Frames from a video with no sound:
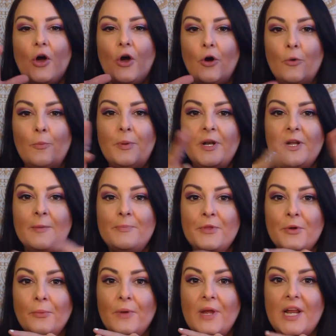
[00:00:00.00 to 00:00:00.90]
open
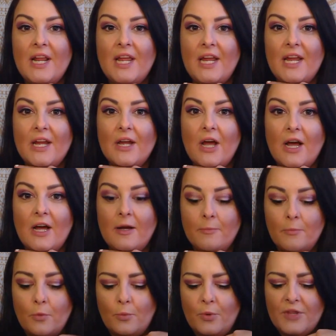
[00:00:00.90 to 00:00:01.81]
up the reading
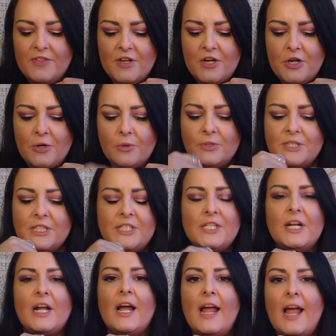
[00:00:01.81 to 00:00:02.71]
um, with the notes
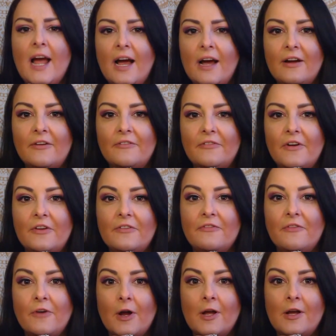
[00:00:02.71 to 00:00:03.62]
that I have
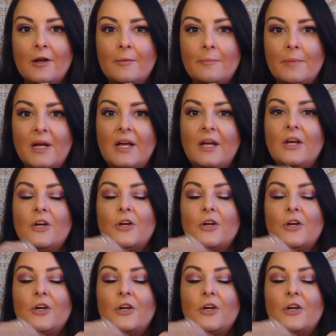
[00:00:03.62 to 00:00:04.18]
from